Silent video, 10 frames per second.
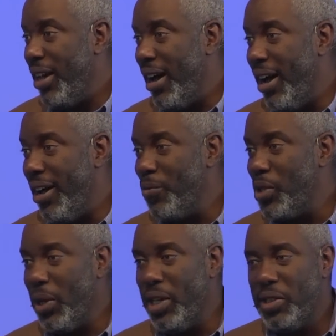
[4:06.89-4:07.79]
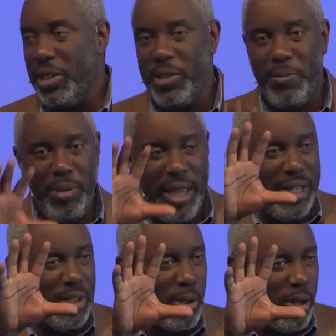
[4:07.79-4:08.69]
Um, so it's this
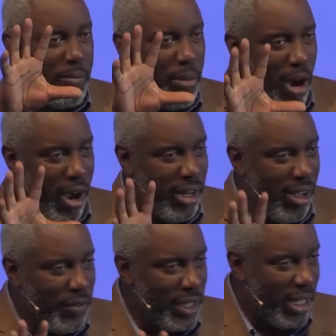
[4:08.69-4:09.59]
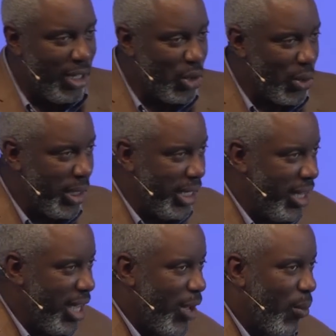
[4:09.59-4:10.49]
big sort of part of the
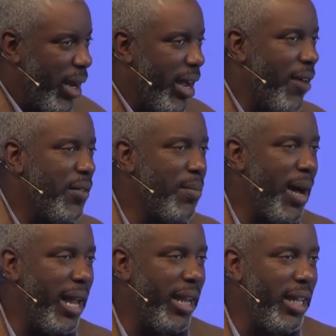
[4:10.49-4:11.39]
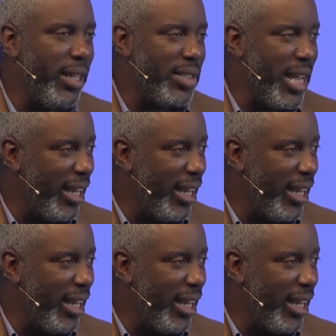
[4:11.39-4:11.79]
country where everybody is,